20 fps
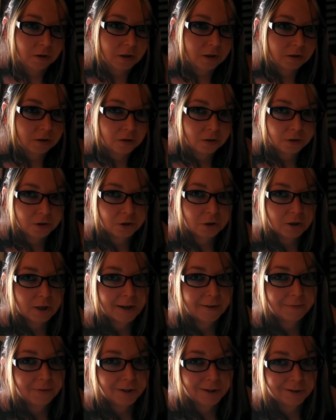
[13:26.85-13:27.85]
As long as you
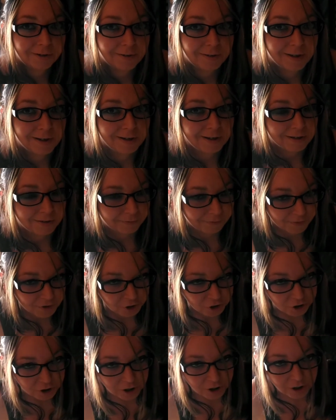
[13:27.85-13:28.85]
have gear that is
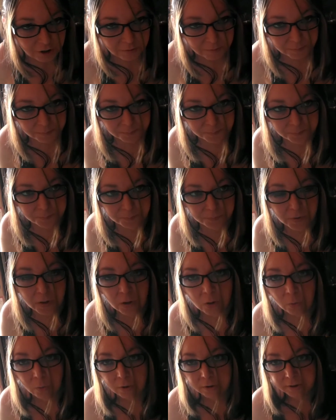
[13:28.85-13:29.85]
functioning,
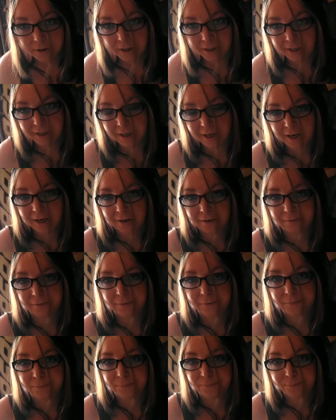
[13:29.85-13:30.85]
well taken care of,
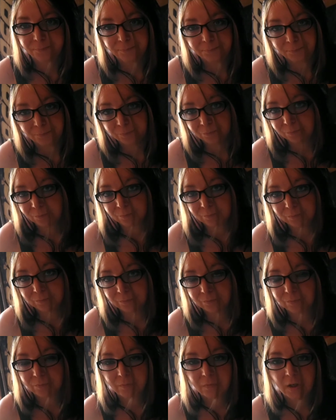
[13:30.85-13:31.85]

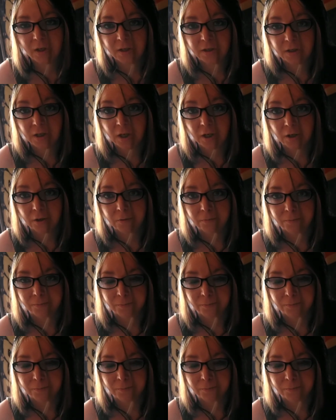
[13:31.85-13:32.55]
it's gear.